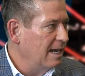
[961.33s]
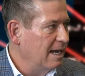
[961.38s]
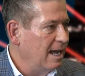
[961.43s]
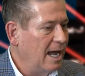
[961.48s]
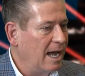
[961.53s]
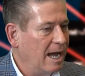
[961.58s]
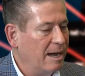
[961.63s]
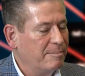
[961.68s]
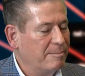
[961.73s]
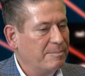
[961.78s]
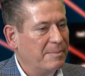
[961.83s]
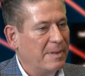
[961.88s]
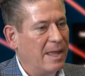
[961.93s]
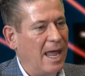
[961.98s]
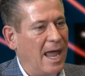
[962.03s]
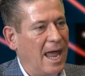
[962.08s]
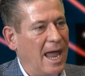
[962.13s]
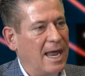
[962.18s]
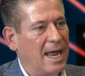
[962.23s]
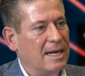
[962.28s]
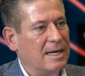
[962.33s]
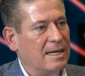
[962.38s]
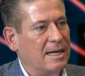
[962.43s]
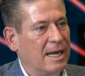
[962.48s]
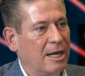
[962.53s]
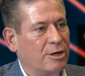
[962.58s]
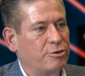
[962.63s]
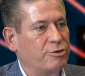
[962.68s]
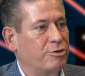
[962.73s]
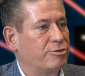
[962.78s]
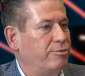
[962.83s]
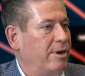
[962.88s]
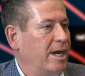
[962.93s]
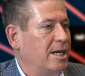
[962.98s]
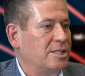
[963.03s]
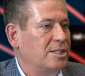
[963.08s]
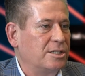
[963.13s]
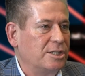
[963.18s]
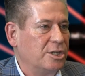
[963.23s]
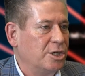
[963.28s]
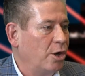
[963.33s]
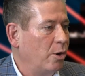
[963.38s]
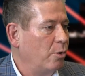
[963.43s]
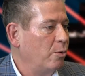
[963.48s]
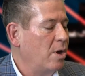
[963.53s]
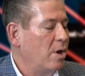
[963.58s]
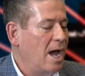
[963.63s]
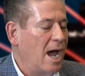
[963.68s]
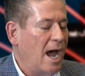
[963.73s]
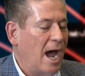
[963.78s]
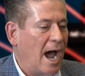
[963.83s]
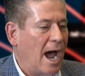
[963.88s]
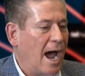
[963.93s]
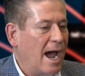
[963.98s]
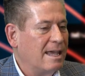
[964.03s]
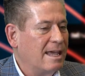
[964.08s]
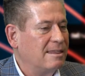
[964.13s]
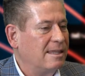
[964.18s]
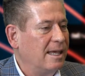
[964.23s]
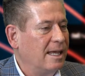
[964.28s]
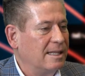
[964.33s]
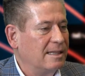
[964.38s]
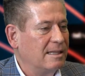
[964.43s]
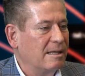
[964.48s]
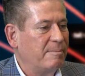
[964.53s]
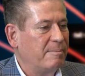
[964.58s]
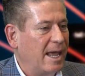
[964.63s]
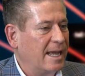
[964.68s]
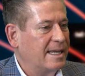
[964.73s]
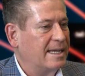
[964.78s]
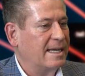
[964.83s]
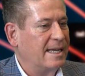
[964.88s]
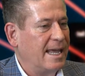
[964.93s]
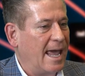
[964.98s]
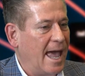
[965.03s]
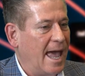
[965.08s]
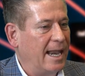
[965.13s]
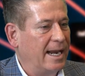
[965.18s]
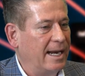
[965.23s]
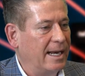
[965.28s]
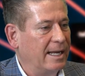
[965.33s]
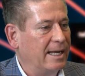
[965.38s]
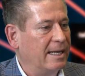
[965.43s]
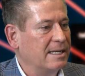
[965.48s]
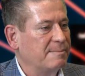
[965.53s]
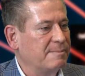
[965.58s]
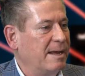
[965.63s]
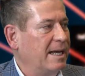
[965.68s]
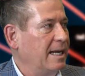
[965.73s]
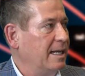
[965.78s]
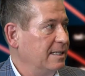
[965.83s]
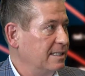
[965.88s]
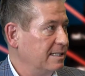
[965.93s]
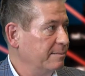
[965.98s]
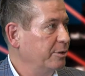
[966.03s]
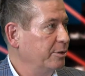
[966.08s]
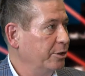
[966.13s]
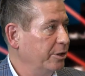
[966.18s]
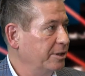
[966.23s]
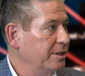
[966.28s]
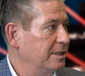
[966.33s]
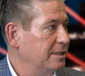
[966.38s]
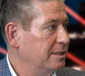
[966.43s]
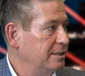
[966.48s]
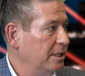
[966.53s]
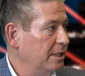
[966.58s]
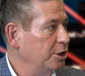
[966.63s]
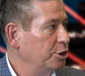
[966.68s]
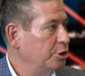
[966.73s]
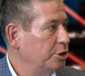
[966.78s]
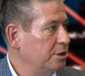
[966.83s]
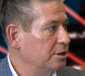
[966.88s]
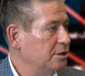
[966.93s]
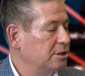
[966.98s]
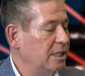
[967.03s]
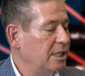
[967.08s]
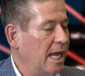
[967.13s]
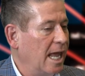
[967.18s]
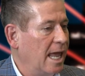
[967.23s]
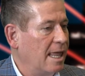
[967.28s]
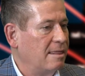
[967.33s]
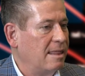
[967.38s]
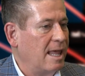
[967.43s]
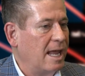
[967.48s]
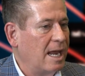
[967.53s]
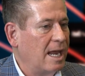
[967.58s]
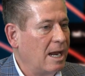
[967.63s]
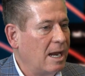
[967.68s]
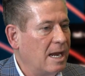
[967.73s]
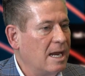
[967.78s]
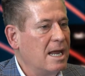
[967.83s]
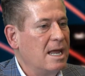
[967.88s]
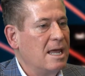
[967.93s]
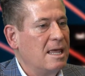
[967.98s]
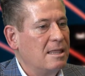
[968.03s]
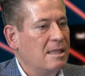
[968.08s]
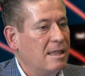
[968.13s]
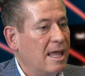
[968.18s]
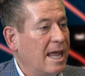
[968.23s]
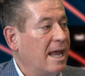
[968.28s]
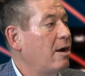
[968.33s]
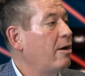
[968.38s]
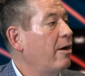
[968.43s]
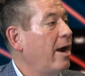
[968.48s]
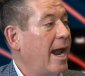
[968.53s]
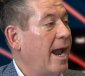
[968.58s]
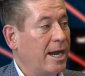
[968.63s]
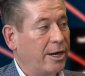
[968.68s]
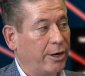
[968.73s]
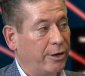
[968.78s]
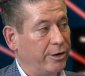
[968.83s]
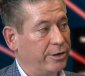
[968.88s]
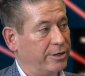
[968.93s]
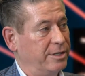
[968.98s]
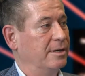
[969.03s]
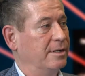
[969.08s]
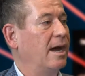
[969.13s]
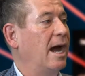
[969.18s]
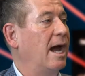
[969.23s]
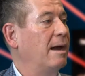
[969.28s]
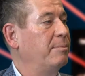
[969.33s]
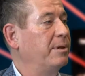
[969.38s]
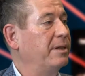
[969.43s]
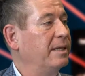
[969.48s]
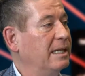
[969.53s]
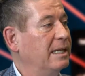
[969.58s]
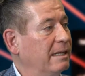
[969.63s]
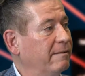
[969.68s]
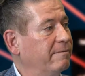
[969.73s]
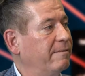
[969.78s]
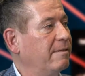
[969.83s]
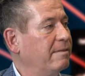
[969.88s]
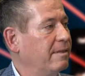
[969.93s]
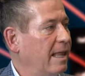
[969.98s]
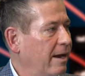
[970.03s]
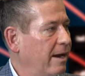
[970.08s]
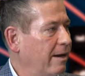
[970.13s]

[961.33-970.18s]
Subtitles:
And interest rates, I think the Bank of Canada is making some good decisions, and they are anchored. I believe that